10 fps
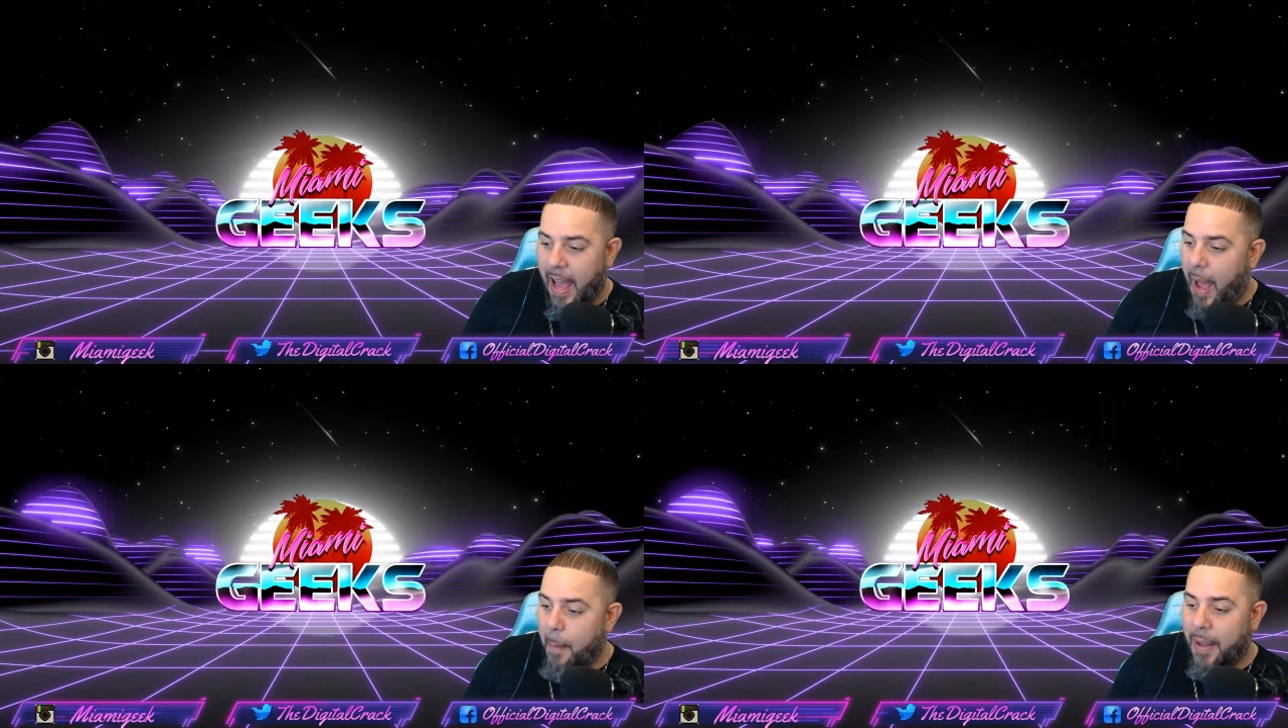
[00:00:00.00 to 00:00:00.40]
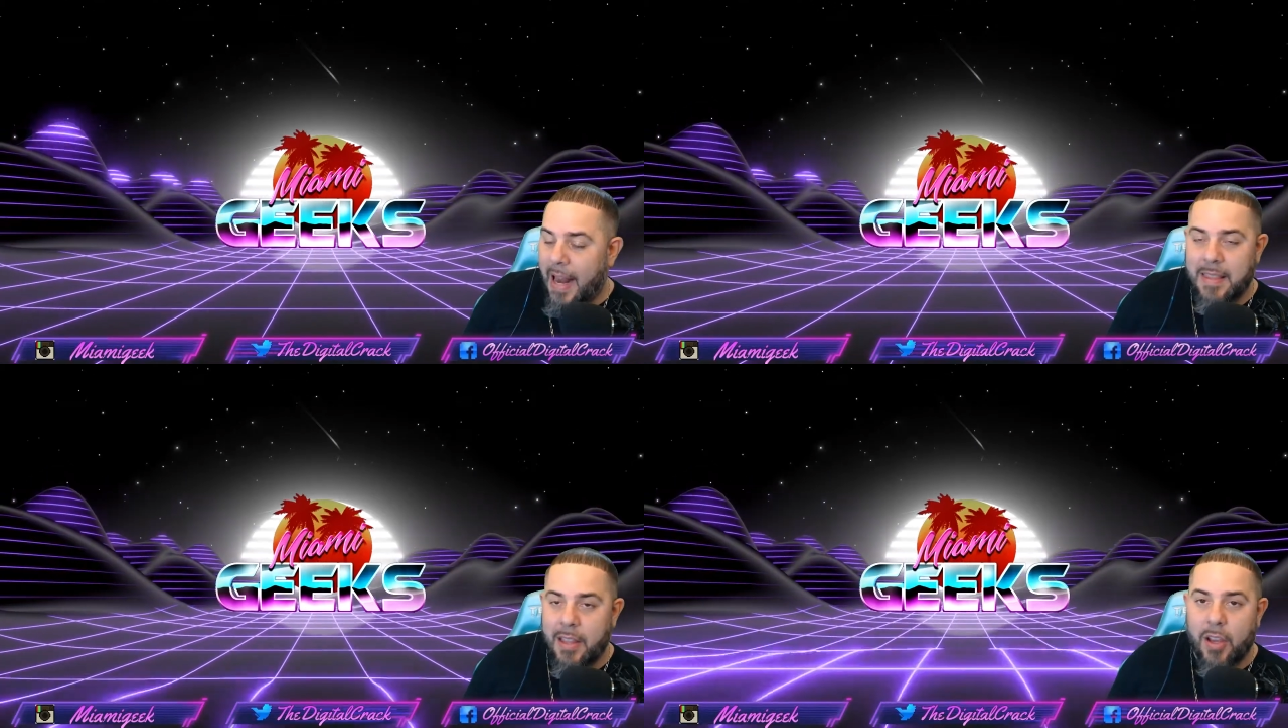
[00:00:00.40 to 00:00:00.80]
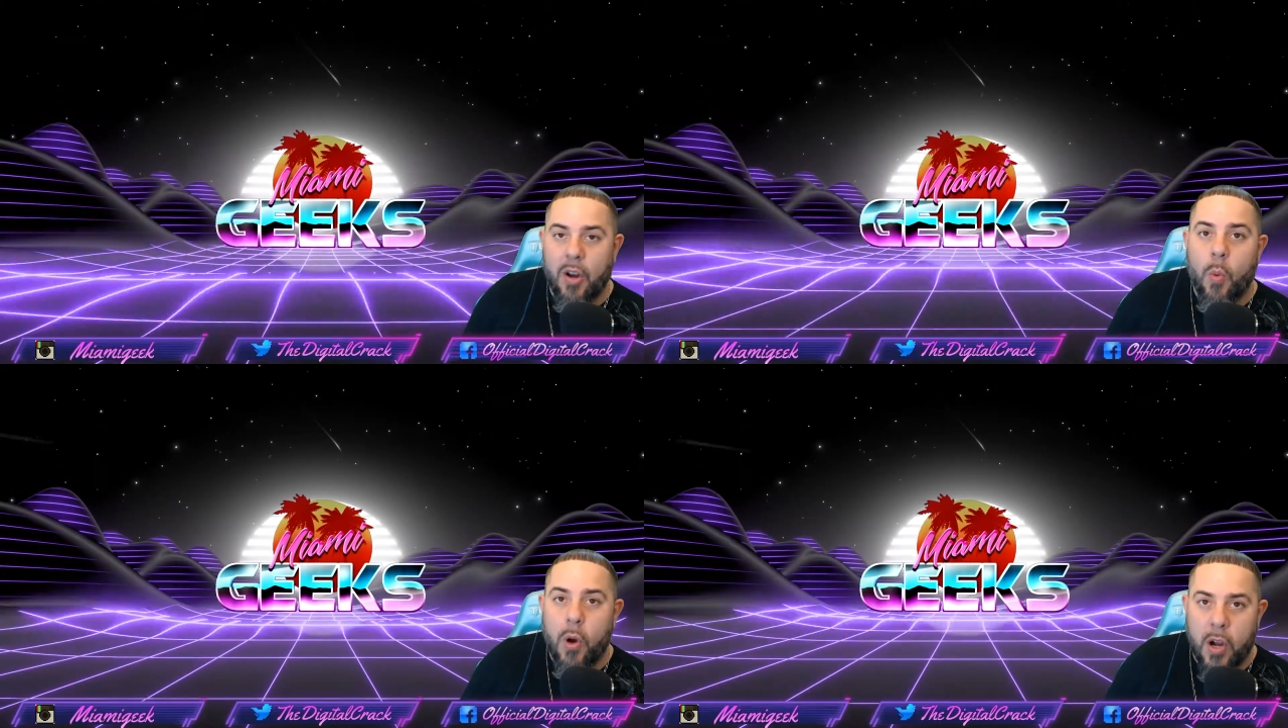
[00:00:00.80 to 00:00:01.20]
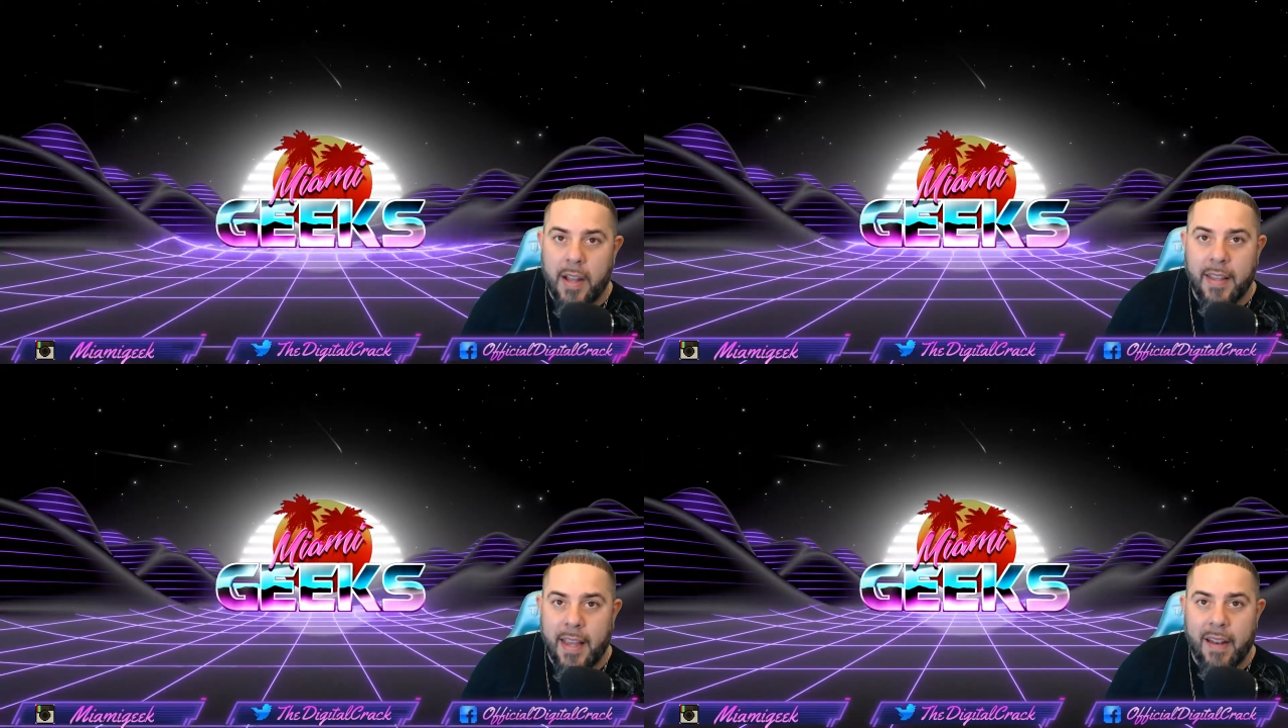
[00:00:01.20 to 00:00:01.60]
I'm glad that they're gonna work on it
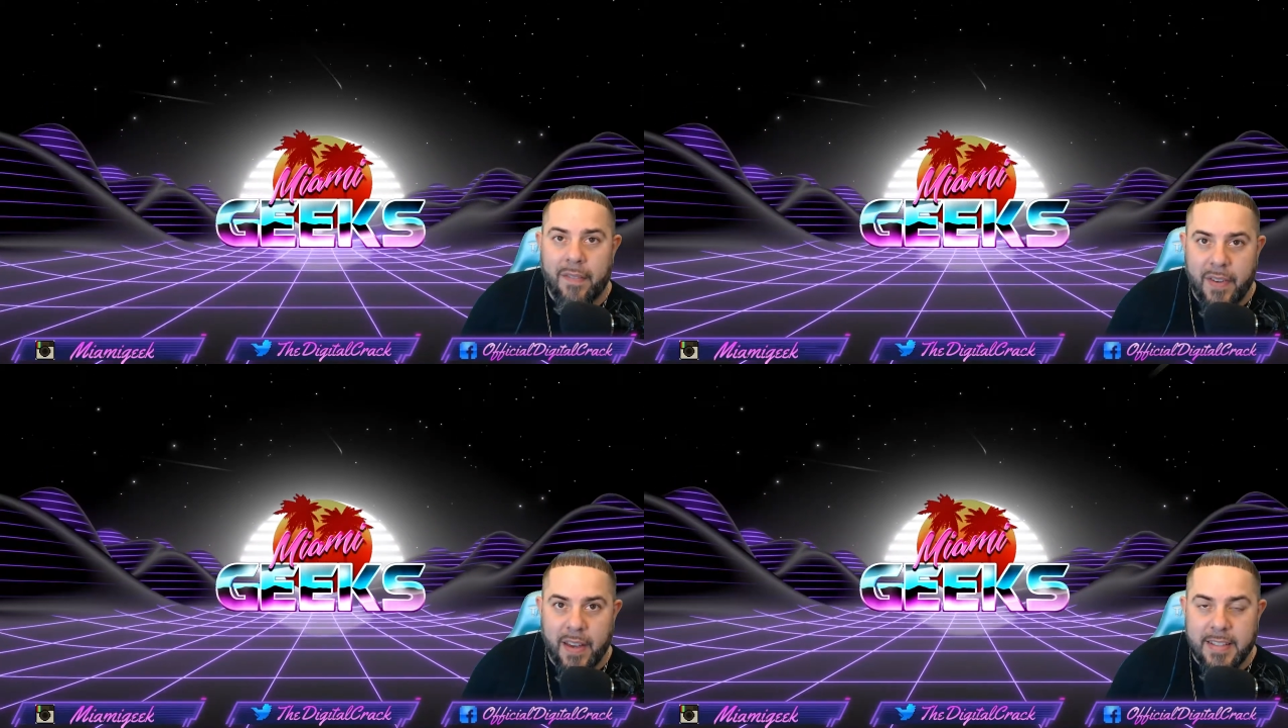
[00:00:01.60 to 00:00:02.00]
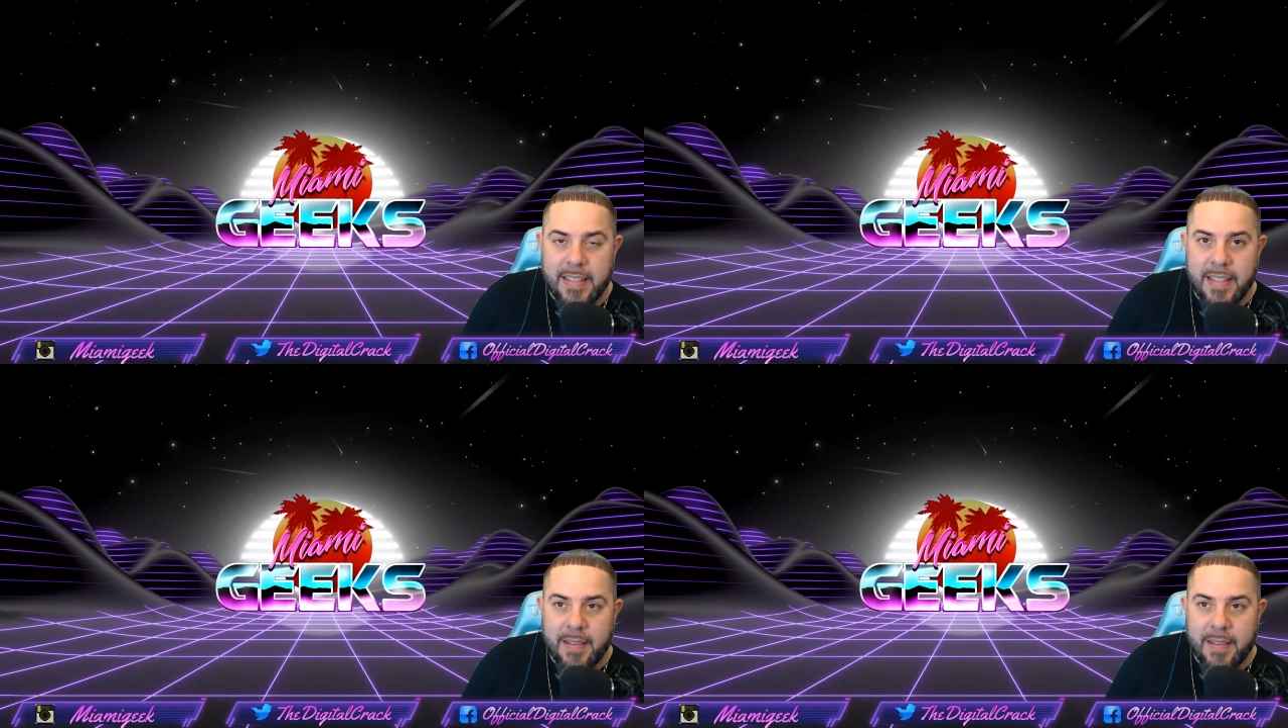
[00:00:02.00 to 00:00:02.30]
and get it fixed.